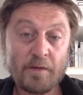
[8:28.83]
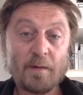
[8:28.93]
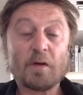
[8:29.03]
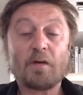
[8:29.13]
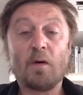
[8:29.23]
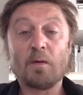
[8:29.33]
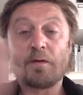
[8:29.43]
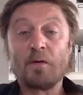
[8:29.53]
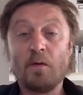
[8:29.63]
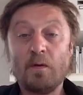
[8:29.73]
but
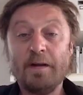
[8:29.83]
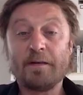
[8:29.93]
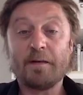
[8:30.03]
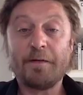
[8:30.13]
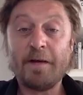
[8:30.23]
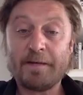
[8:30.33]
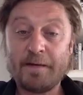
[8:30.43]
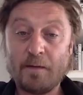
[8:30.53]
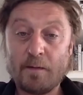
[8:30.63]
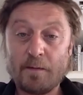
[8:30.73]
also in the
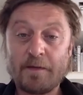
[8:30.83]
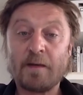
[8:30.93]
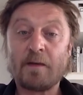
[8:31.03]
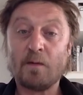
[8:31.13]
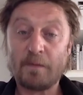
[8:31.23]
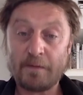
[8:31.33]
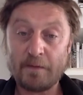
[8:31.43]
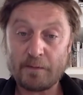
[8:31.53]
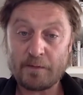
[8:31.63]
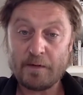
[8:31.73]
festivals and
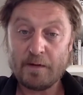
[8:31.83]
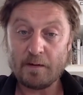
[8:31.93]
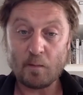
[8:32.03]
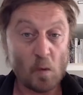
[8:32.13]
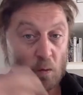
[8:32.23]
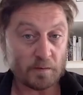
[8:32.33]
concert world.